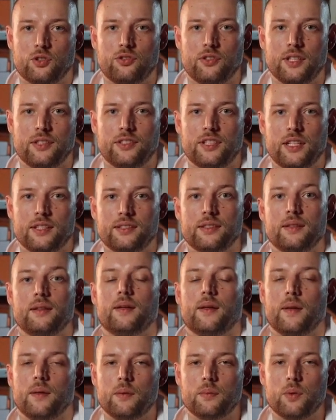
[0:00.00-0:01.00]
success,
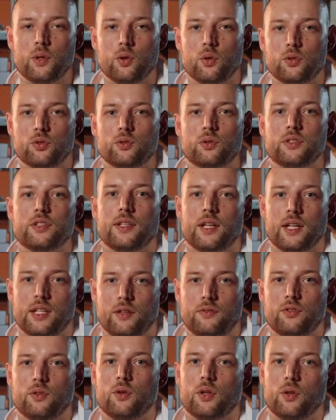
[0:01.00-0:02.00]
but also a sign
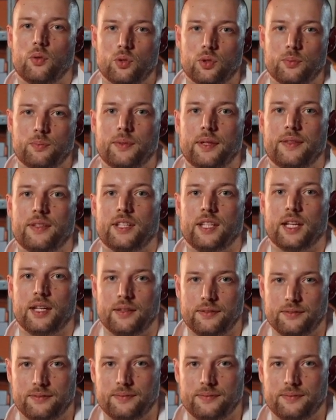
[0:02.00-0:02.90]
of your equipment's health.